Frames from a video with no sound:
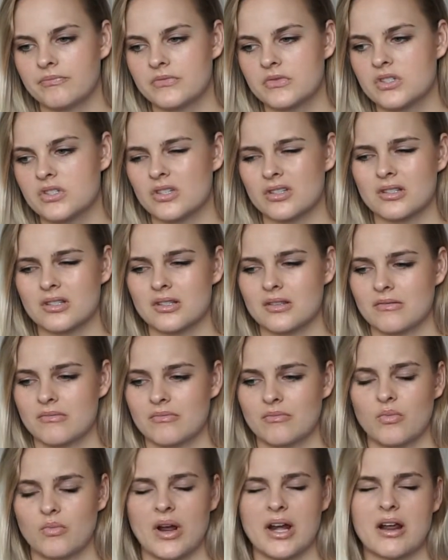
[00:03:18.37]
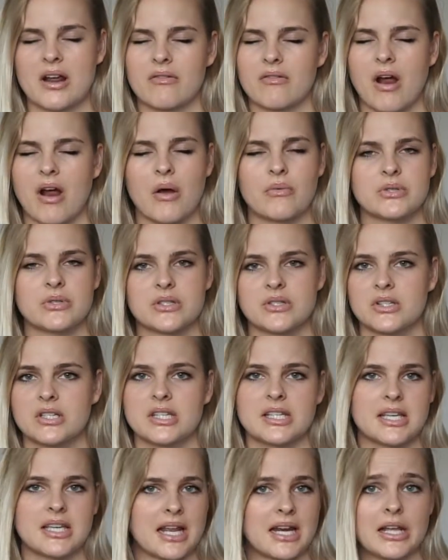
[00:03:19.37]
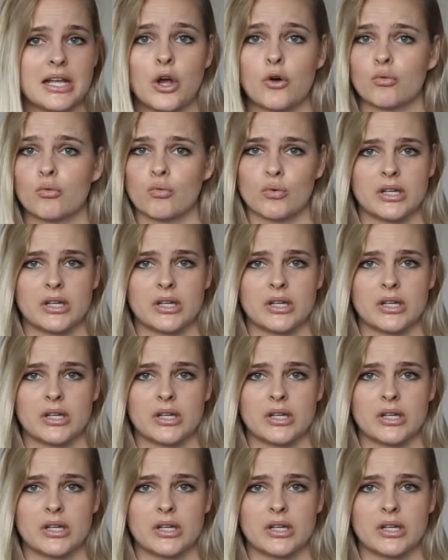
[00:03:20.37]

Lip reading: just whenever I was getting